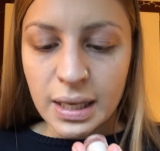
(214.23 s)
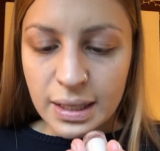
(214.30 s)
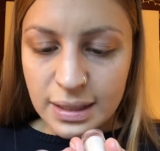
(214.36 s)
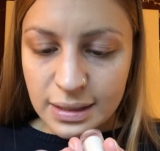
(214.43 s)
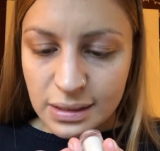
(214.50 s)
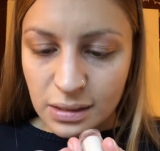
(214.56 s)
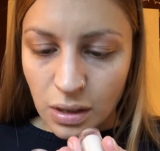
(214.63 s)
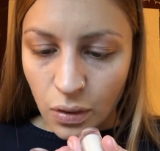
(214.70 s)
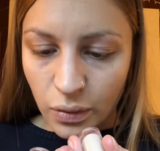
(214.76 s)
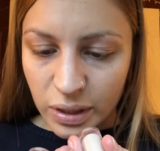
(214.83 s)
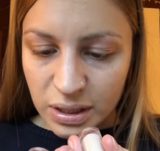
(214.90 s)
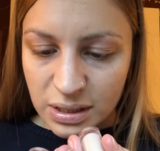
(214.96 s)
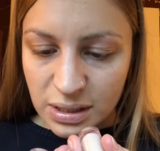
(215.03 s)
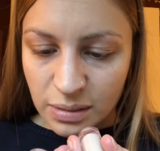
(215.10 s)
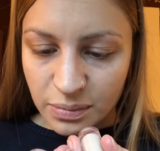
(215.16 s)
is
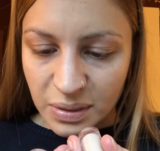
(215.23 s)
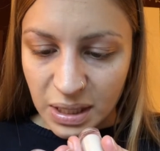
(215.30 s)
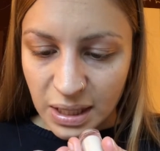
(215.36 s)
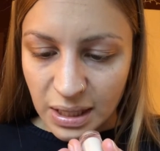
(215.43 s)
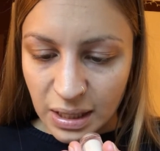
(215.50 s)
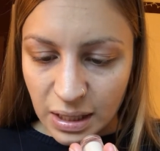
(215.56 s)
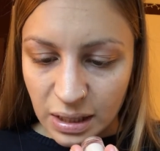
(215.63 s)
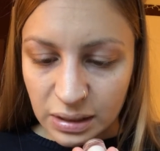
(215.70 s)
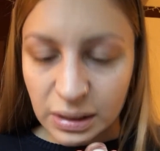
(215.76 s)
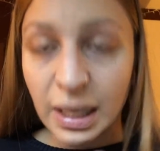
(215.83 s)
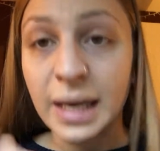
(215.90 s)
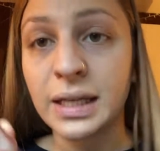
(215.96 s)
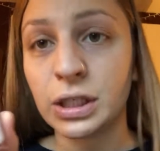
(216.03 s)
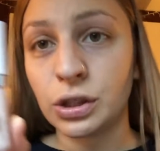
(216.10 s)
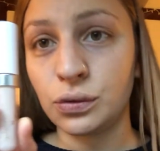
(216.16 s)
going to be
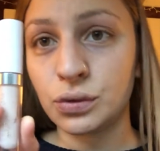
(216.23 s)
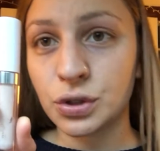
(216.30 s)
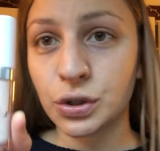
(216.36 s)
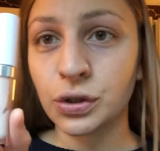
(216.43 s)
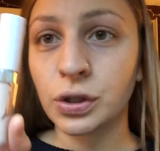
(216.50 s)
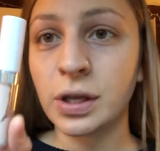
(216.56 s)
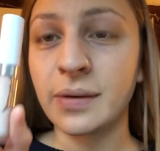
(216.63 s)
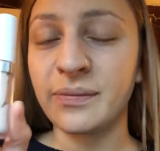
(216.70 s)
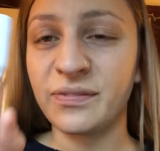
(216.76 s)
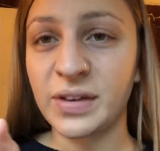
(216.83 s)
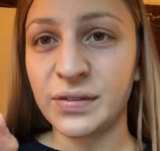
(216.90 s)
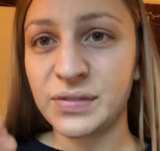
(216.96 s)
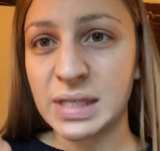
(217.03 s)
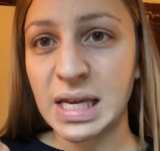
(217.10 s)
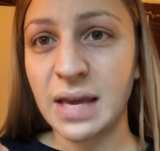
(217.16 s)
light neutral in
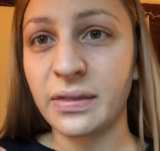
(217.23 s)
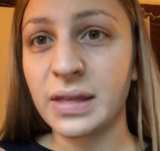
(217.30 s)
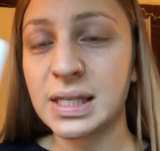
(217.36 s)
15.